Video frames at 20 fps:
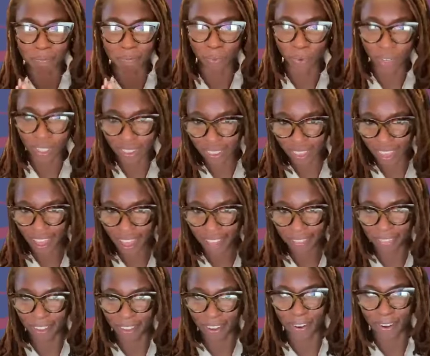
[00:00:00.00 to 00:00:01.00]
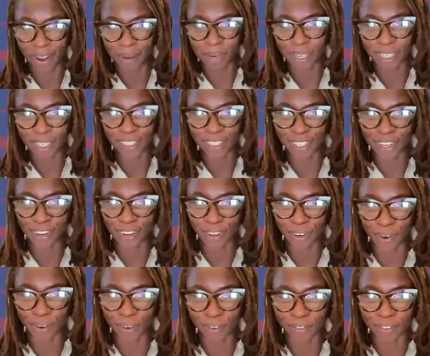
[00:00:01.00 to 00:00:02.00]
With that, though, I'm going to turn
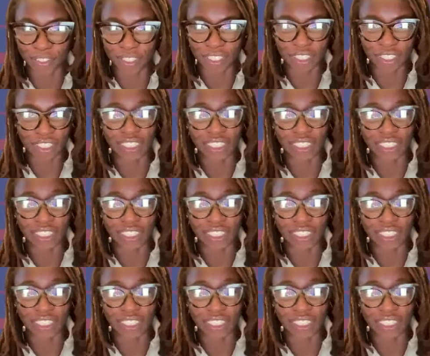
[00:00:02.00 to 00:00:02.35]
it over,